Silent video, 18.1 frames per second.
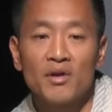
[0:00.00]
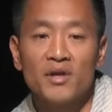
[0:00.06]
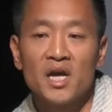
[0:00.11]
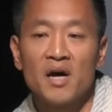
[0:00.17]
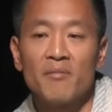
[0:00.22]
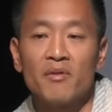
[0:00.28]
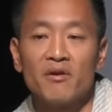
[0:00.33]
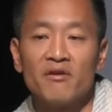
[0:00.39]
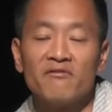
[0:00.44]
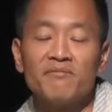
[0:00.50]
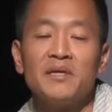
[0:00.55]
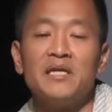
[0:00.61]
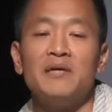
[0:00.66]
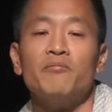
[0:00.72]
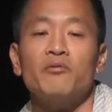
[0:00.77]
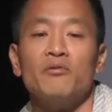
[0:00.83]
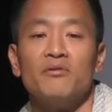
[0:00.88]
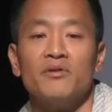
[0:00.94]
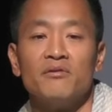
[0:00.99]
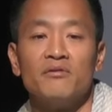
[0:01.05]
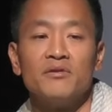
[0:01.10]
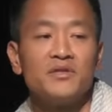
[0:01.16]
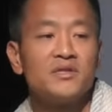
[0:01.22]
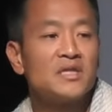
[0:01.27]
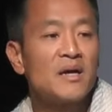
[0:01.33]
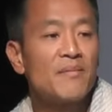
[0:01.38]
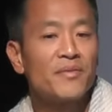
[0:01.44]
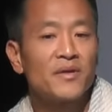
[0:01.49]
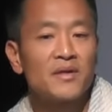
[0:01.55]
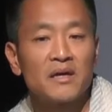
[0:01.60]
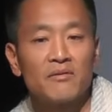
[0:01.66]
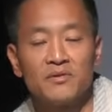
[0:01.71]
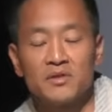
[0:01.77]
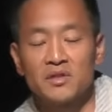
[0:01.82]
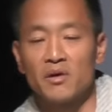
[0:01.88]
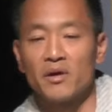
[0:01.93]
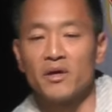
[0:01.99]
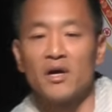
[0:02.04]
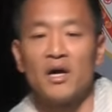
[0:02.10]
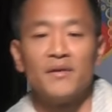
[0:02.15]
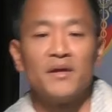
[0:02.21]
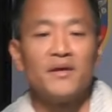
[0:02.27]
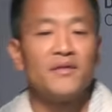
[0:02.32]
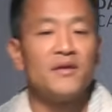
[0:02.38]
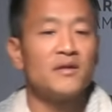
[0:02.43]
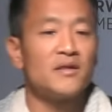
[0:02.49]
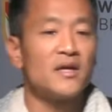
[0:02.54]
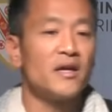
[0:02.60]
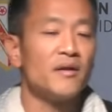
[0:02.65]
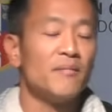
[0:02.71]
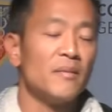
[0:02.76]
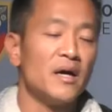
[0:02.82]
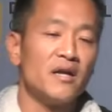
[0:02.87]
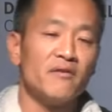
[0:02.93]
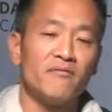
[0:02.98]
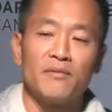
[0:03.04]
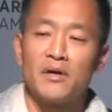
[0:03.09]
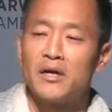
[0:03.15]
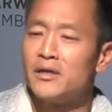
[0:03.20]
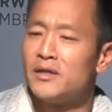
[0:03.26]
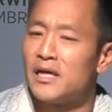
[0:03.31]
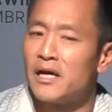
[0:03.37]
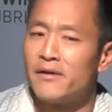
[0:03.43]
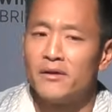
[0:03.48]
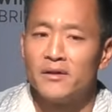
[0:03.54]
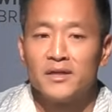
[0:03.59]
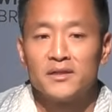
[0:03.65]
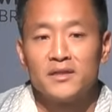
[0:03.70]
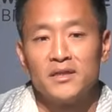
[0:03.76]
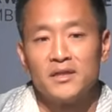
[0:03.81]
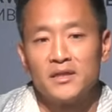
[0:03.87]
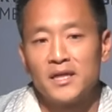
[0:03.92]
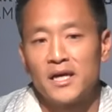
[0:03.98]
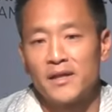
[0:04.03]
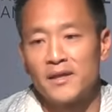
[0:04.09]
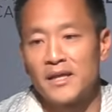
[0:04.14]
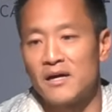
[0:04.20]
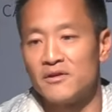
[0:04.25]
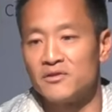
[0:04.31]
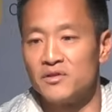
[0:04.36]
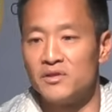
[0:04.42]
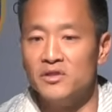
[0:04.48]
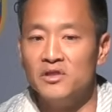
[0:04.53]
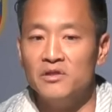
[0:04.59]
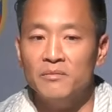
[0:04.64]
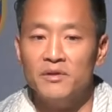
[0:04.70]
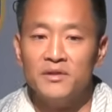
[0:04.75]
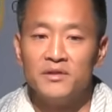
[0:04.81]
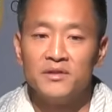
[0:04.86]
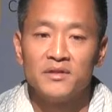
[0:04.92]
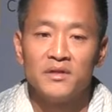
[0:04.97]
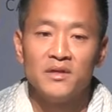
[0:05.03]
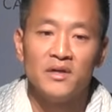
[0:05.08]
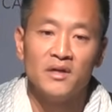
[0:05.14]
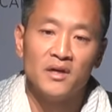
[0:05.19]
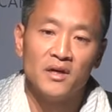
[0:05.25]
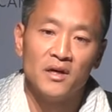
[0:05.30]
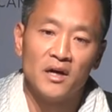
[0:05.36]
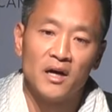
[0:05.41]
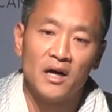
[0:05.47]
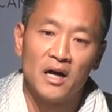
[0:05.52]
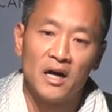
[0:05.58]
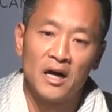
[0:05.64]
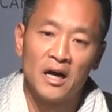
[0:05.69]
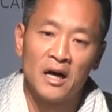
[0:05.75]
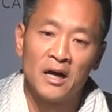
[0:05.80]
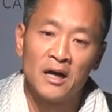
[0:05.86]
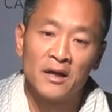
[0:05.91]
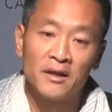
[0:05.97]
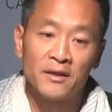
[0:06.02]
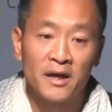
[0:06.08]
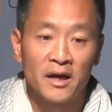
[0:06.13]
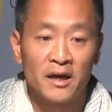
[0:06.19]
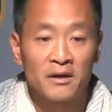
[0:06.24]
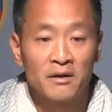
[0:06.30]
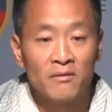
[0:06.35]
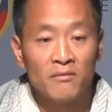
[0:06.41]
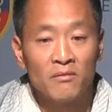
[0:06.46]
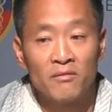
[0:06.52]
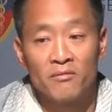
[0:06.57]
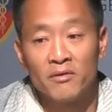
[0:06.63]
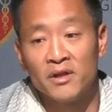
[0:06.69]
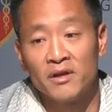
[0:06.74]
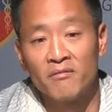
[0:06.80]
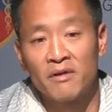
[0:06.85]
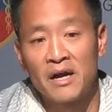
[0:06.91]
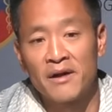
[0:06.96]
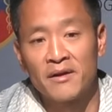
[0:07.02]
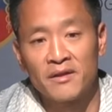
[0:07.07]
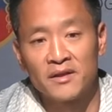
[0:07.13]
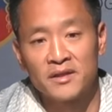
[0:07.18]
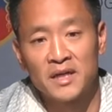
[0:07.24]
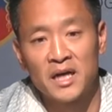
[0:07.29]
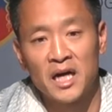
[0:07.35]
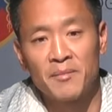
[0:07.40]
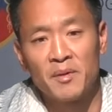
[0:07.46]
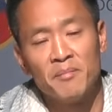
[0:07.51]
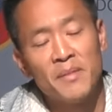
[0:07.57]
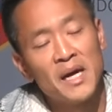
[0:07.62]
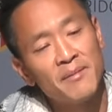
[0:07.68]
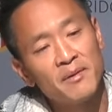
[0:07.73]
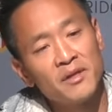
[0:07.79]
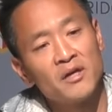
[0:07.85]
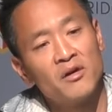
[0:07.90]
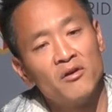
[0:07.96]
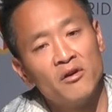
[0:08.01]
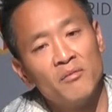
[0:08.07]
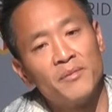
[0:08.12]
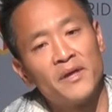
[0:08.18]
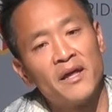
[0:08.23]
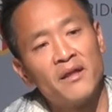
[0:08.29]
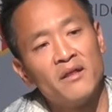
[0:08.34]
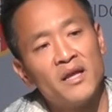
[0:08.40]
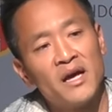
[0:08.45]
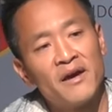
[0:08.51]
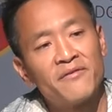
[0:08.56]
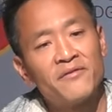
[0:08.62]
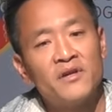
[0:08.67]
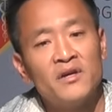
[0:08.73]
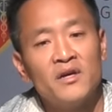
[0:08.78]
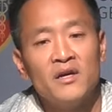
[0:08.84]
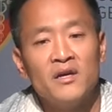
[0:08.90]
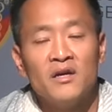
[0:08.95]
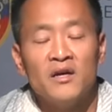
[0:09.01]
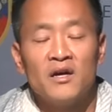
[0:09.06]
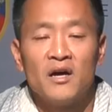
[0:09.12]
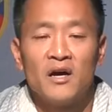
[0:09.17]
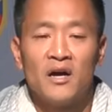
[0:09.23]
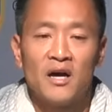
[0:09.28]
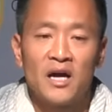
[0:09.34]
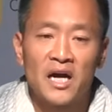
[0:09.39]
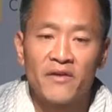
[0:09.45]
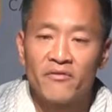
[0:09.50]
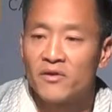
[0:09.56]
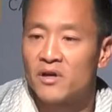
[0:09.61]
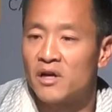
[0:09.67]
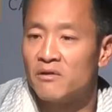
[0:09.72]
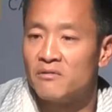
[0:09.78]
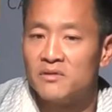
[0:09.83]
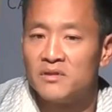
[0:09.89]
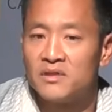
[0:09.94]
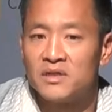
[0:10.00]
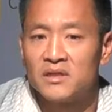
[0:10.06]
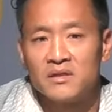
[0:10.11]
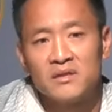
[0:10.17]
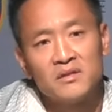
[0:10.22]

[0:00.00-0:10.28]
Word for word: number of people. There was something that was going on. They think that it might have gotten down to less than 10,000 humans uh, that were really around at the time. And maybe the group that left uh, Africa was